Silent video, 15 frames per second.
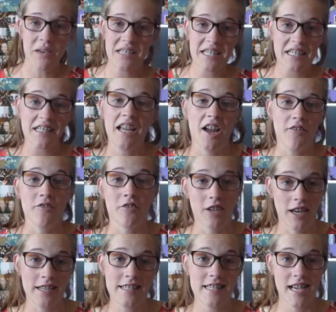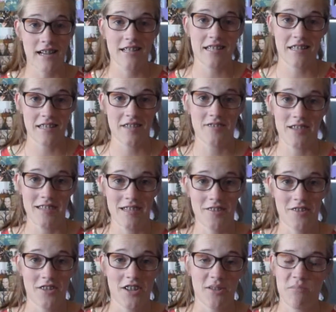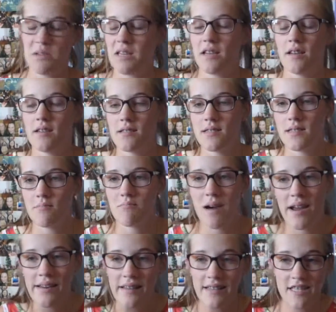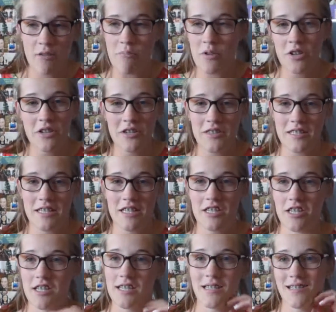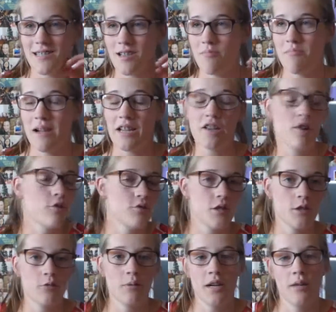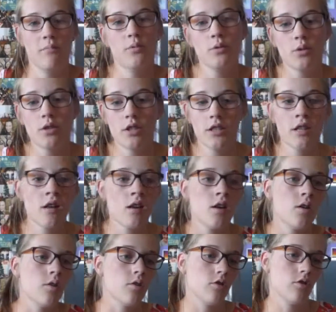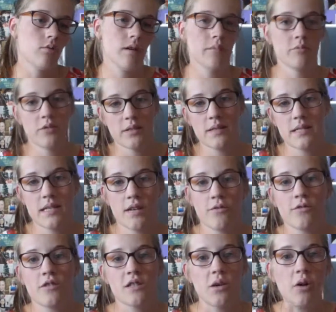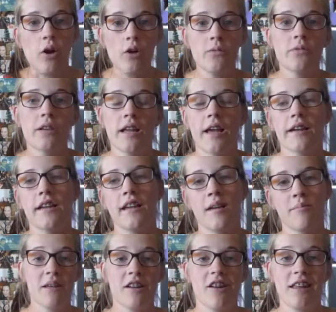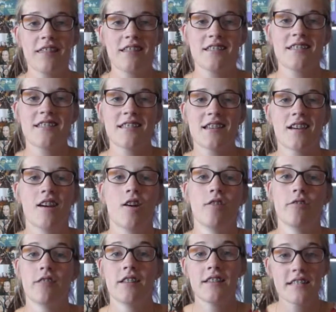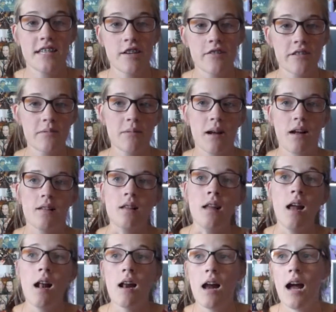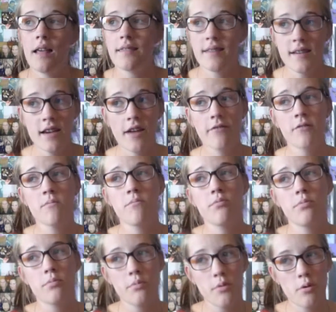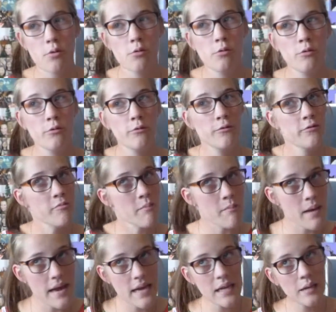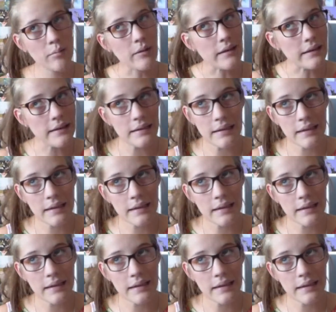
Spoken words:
basically I've really sucked at this resolution because mindless computer usage is my go-to when I'm bored or when I'm doing stuff. So hopefully I can get better at this over this year as well. I think I've improved, maybe?